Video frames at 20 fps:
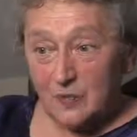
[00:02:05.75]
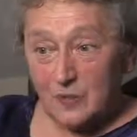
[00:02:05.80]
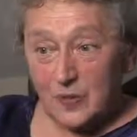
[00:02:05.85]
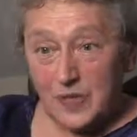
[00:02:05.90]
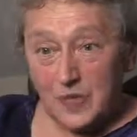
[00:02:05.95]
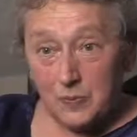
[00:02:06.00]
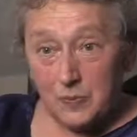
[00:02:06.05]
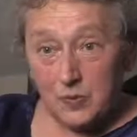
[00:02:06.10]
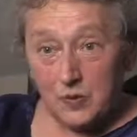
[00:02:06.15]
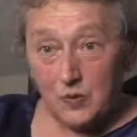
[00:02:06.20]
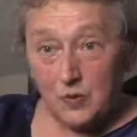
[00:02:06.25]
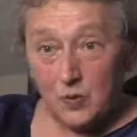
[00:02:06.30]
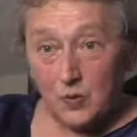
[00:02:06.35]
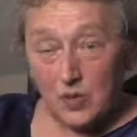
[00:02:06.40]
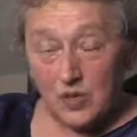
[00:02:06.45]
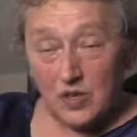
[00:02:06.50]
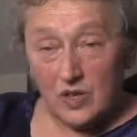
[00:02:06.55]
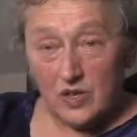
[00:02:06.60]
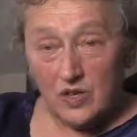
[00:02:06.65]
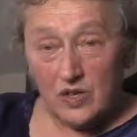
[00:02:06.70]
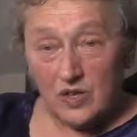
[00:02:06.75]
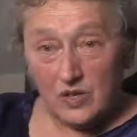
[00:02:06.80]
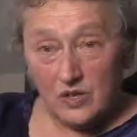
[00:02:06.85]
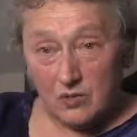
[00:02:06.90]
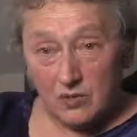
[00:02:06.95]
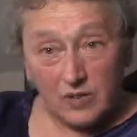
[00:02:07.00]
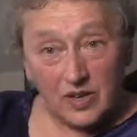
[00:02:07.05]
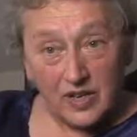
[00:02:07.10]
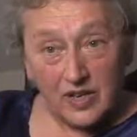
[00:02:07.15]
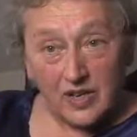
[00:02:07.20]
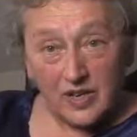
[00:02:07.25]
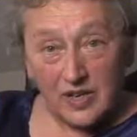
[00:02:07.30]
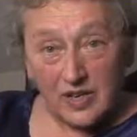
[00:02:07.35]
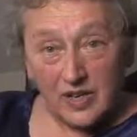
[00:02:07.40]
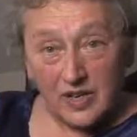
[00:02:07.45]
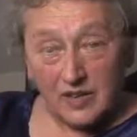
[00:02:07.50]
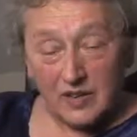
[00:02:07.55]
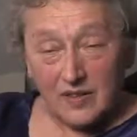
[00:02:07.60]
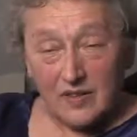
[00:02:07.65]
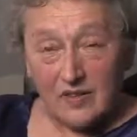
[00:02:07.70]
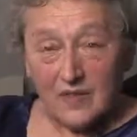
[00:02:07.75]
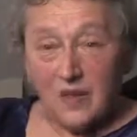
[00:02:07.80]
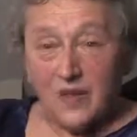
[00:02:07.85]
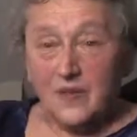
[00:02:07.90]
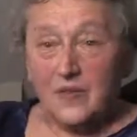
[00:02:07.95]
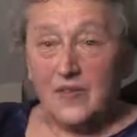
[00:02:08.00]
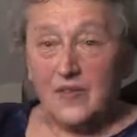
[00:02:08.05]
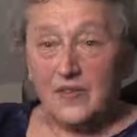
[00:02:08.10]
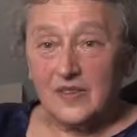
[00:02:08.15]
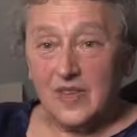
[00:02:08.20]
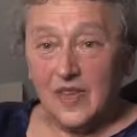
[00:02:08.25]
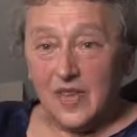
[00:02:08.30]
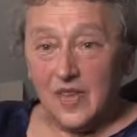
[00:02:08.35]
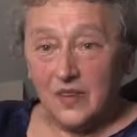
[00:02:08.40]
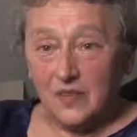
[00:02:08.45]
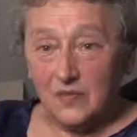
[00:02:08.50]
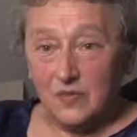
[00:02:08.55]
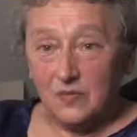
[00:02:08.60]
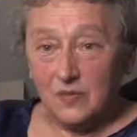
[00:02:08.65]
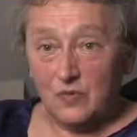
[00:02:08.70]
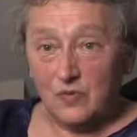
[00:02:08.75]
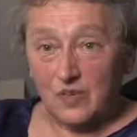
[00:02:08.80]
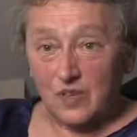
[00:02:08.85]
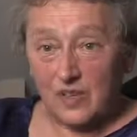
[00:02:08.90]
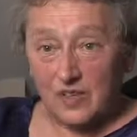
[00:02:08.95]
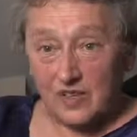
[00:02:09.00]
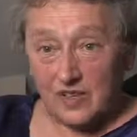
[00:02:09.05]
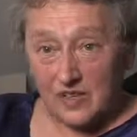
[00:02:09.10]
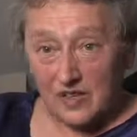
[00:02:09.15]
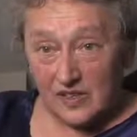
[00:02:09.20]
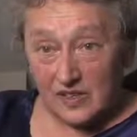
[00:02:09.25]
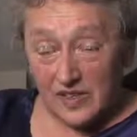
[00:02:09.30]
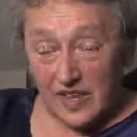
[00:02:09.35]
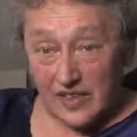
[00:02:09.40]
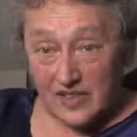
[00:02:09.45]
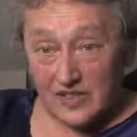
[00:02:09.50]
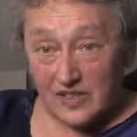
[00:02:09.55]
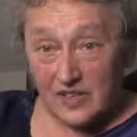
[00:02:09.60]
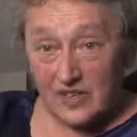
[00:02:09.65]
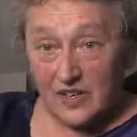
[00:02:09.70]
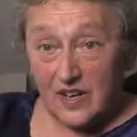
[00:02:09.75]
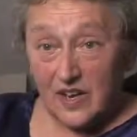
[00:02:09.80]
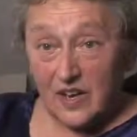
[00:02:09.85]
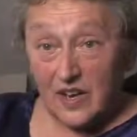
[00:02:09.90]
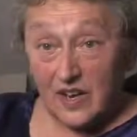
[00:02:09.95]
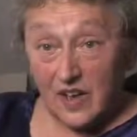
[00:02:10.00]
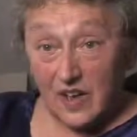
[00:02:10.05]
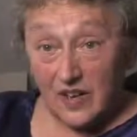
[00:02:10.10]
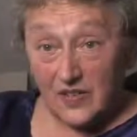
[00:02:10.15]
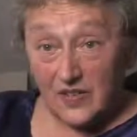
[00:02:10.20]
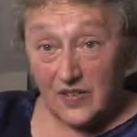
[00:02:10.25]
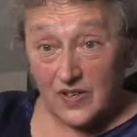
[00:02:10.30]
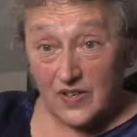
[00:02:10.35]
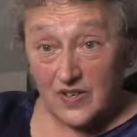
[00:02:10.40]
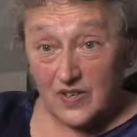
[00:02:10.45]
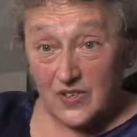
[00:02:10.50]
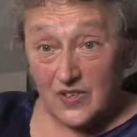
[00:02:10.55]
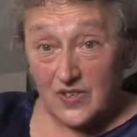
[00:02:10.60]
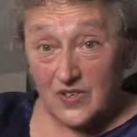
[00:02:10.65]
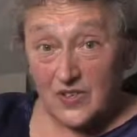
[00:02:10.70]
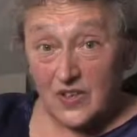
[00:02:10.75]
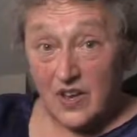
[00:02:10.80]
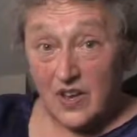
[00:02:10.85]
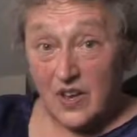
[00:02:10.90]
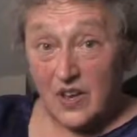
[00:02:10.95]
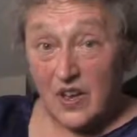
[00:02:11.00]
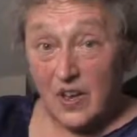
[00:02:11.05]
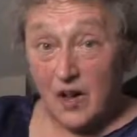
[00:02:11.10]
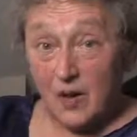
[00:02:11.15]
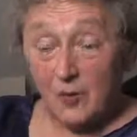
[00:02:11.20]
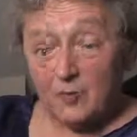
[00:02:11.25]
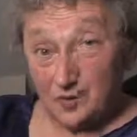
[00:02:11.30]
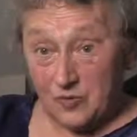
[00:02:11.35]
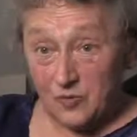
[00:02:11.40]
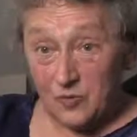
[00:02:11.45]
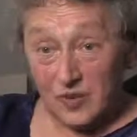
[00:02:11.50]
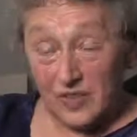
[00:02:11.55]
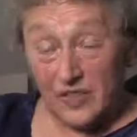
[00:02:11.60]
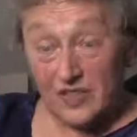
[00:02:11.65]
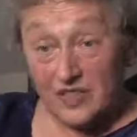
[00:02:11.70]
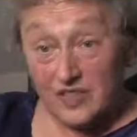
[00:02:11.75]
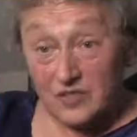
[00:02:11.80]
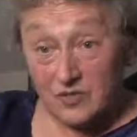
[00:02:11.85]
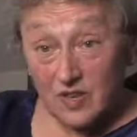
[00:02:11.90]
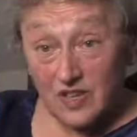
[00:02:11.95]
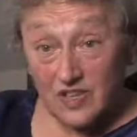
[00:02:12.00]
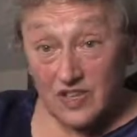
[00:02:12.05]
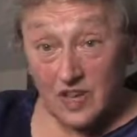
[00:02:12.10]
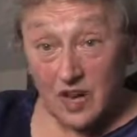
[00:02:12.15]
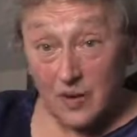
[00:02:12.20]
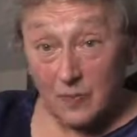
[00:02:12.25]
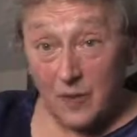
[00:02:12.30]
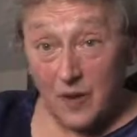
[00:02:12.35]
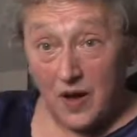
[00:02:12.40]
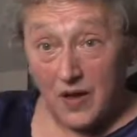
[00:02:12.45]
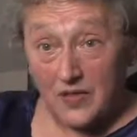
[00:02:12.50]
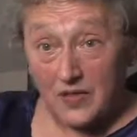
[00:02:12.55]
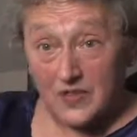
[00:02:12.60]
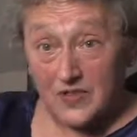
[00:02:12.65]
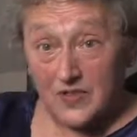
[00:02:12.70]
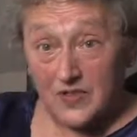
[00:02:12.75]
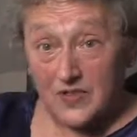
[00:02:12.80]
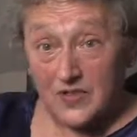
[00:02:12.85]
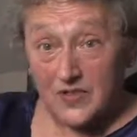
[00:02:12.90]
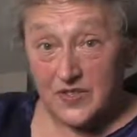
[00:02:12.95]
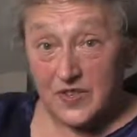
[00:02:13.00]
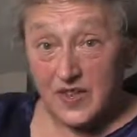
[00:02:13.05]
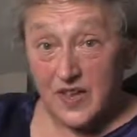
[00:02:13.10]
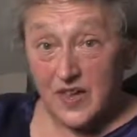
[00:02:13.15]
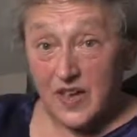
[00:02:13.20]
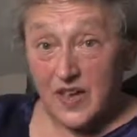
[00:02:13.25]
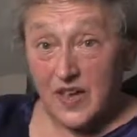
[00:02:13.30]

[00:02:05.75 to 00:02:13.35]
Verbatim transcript: people will agree that they have collected evidence that illustrates a hypothesis,